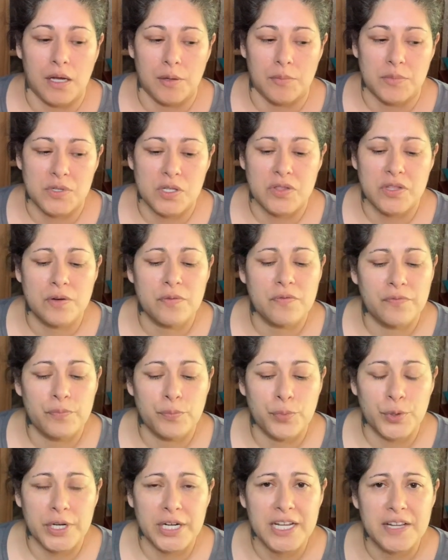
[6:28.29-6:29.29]
So they're
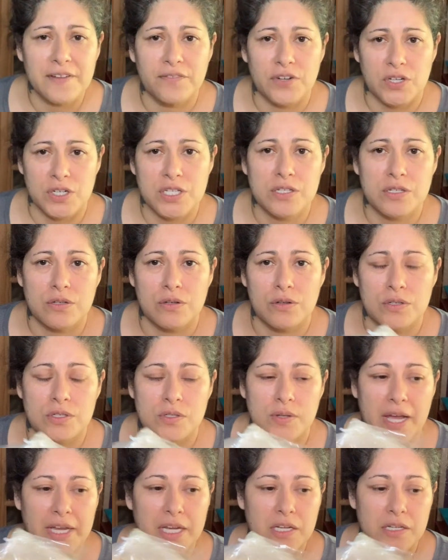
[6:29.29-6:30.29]
pretty versatile, so
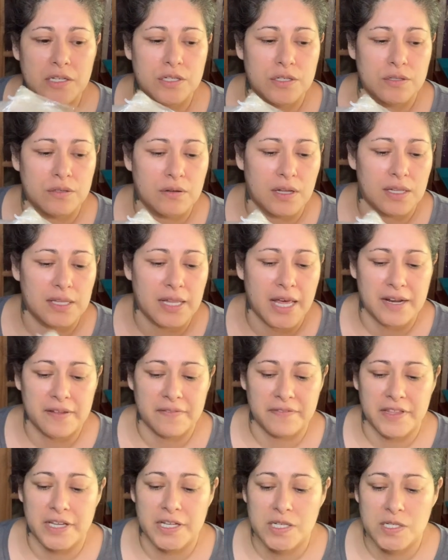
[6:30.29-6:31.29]
I can do a lot of
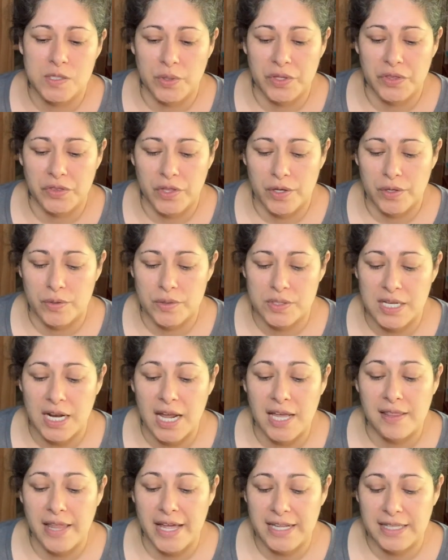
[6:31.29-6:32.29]
things with those, and I
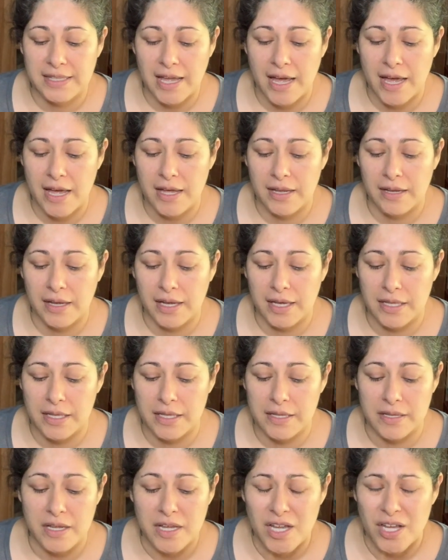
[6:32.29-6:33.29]
like that. And
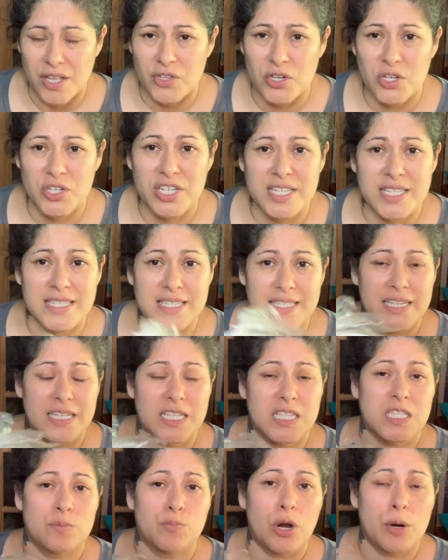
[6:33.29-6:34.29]
there's just 6
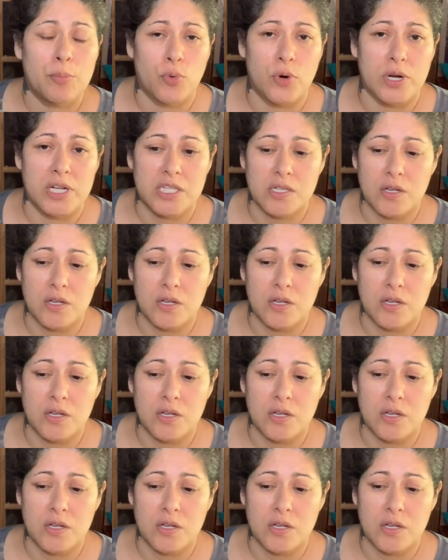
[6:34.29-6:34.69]
smart points.